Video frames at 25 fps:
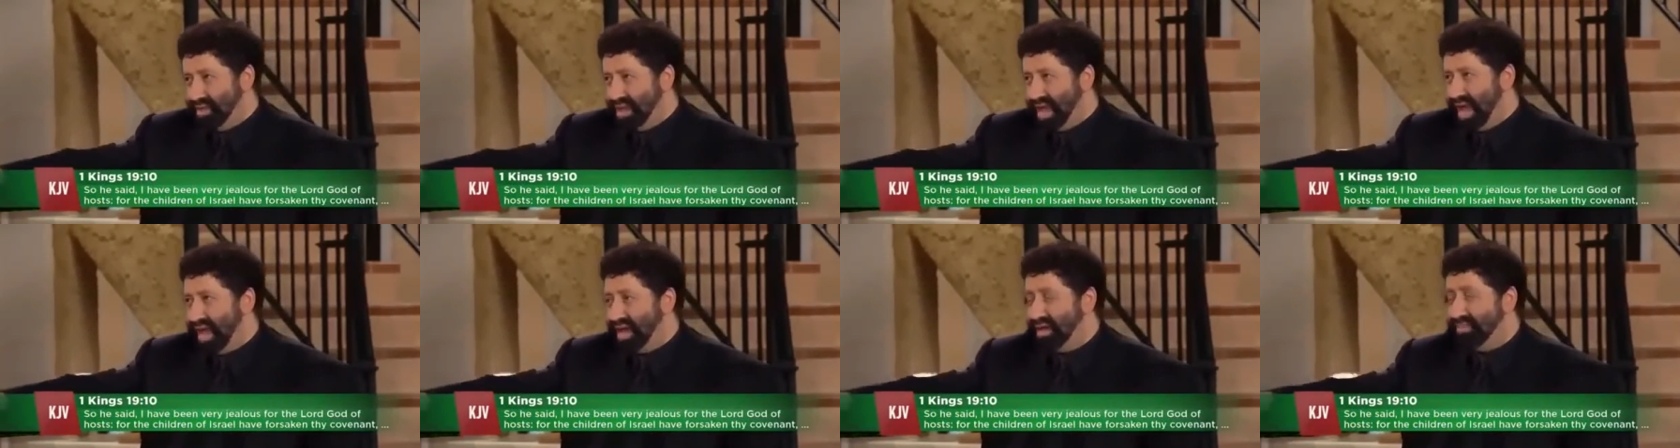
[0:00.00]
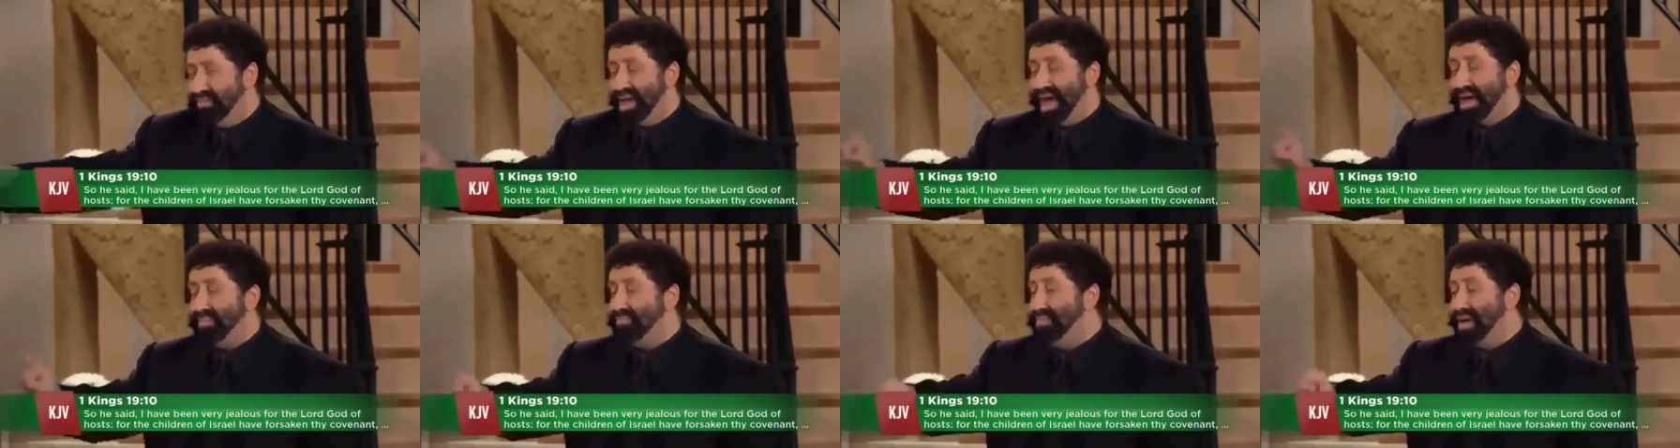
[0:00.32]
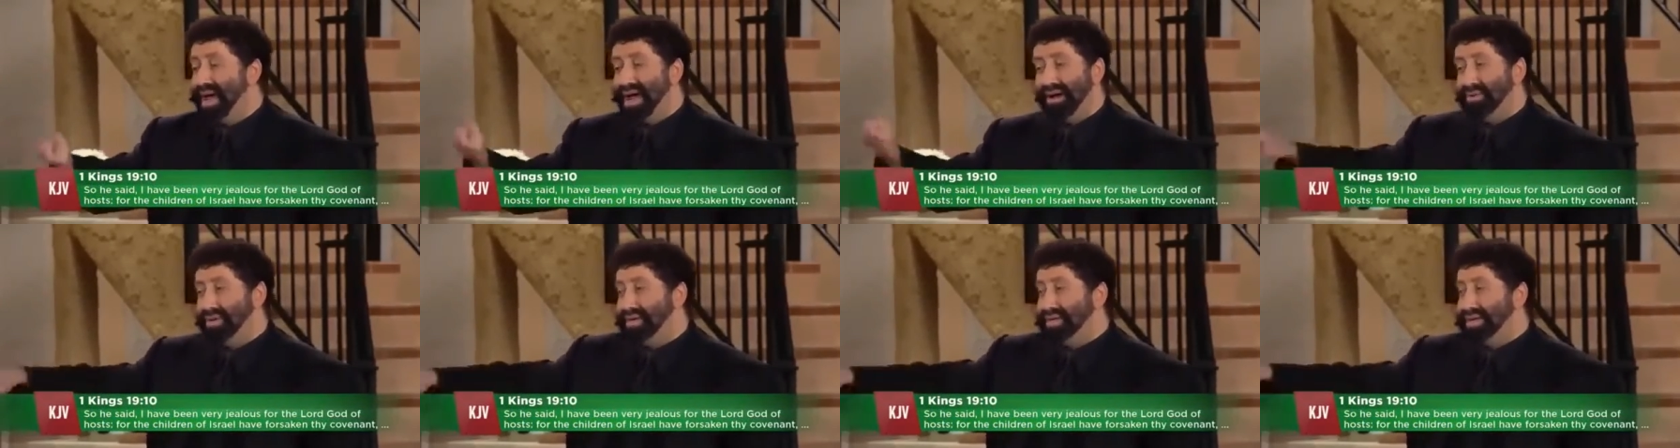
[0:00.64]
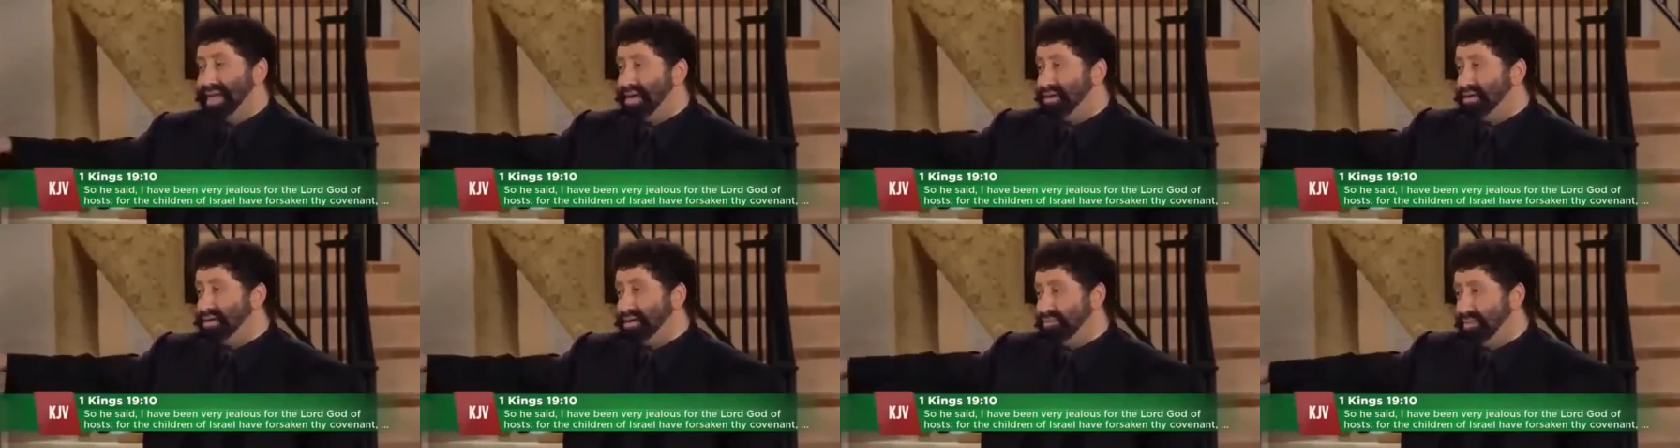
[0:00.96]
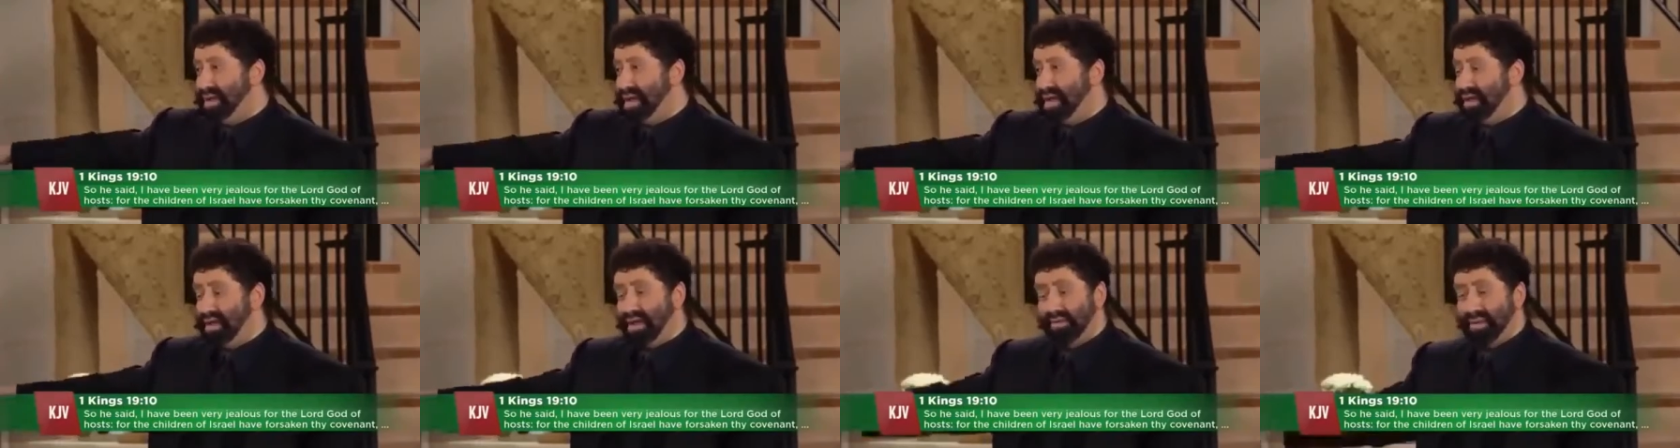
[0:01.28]
I am not bowing down to
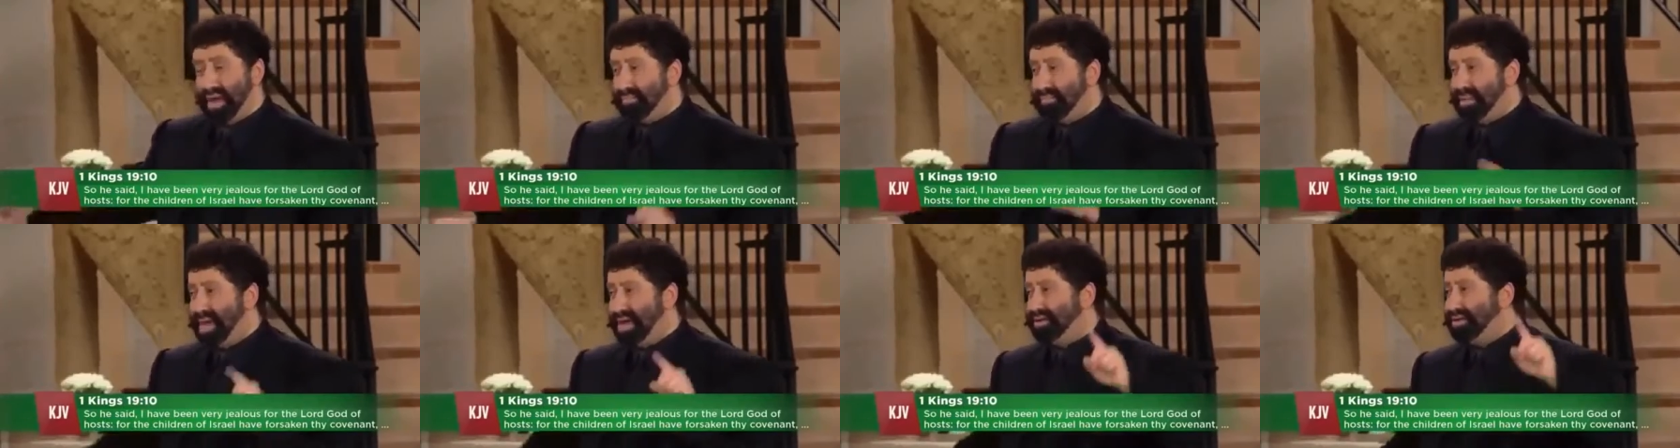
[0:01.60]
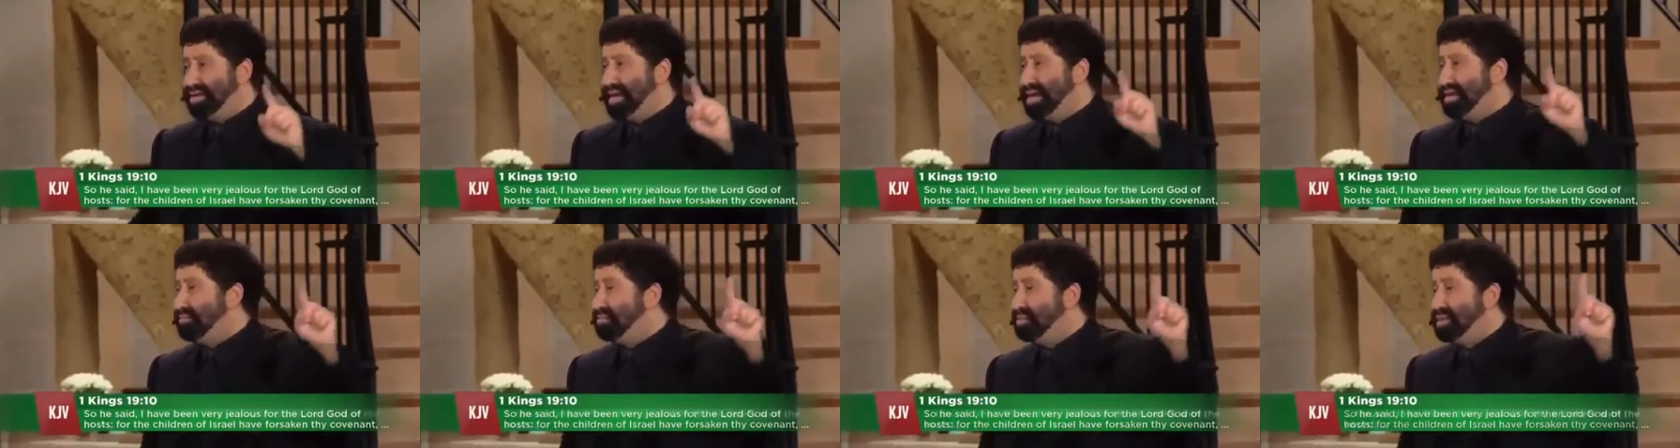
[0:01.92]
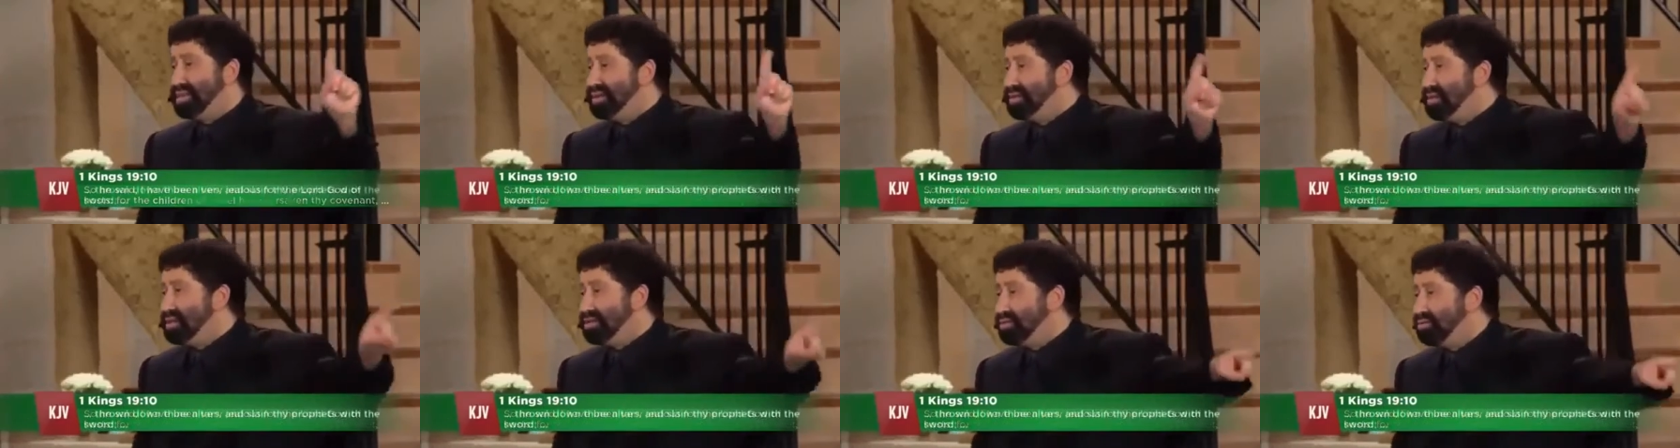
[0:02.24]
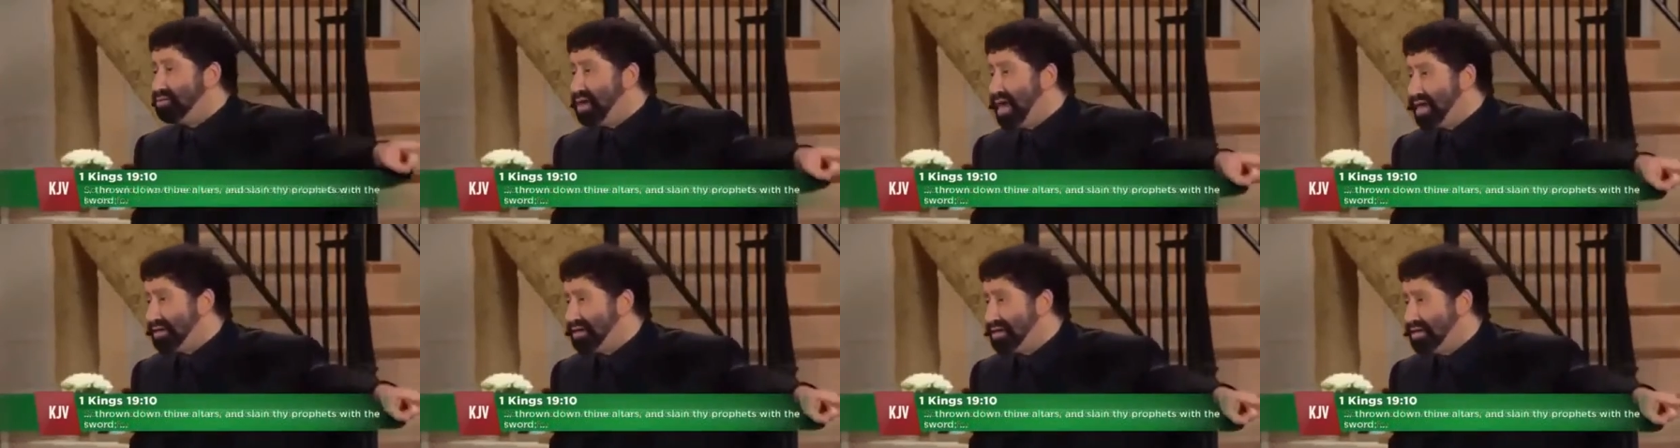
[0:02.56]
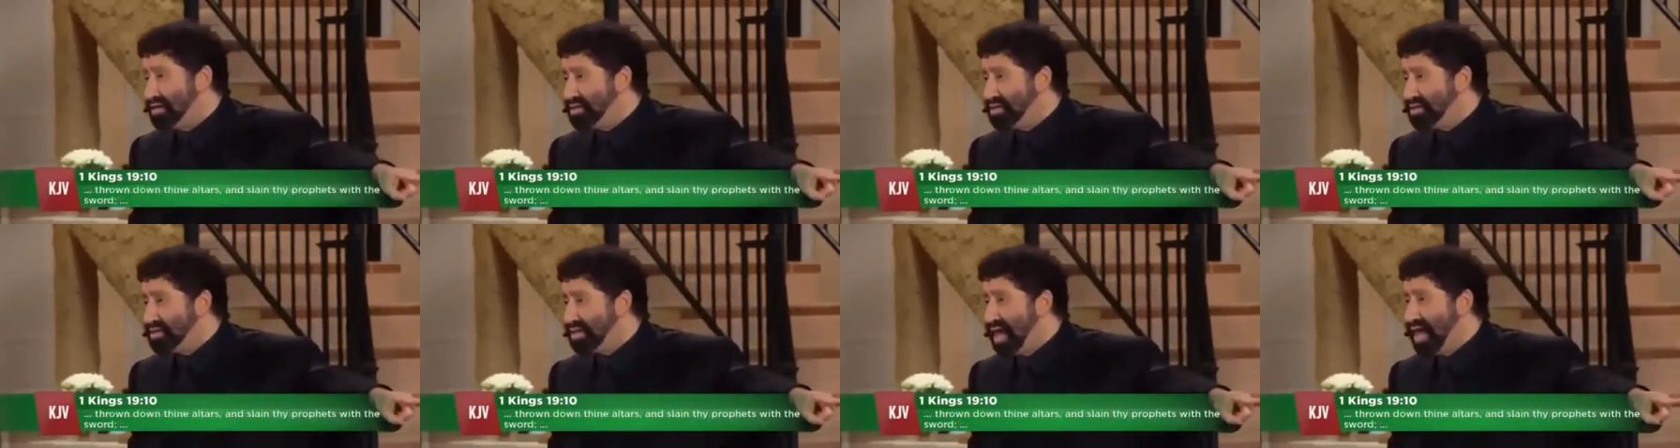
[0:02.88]
Baal. I'm not bowing down to political
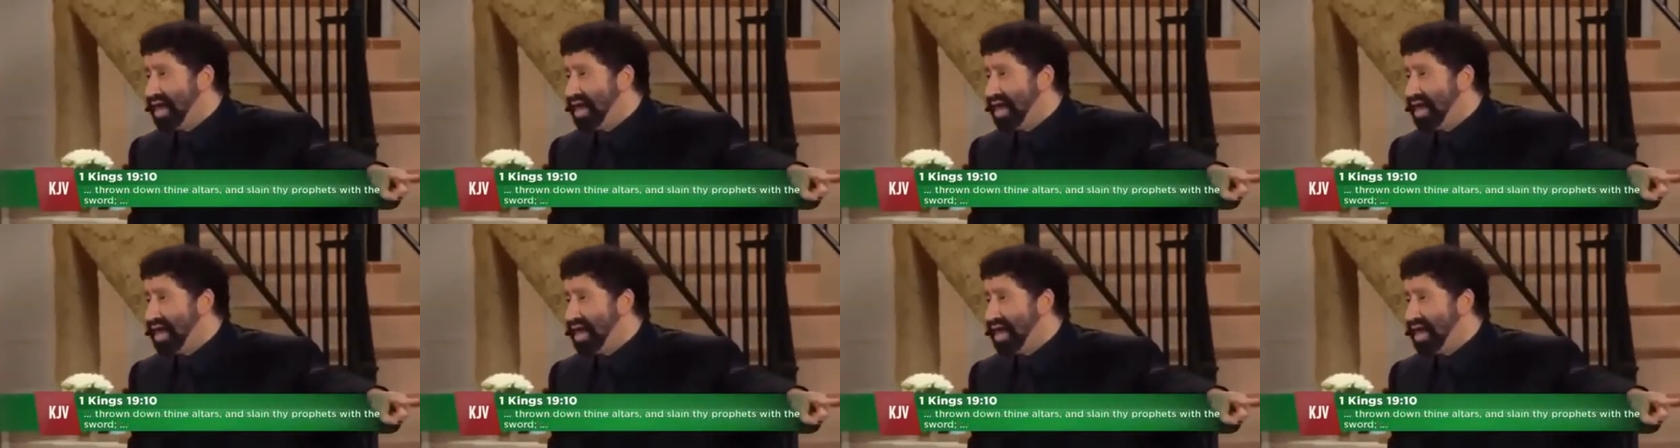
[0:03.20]
correctness.